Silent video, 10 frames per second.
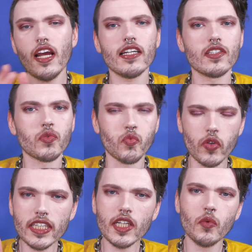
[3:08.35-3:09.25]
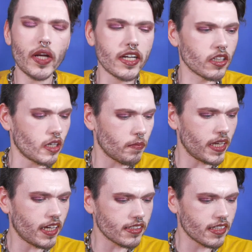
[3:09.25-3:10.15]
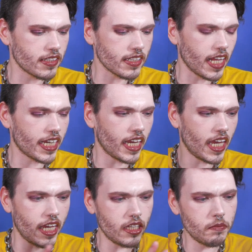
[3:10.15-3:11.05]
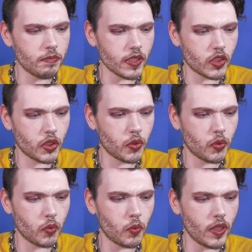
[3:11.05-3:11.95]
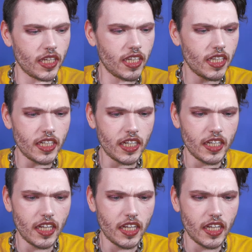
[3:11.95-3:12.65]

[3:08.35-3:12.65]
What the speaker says: is really weird because it's like in between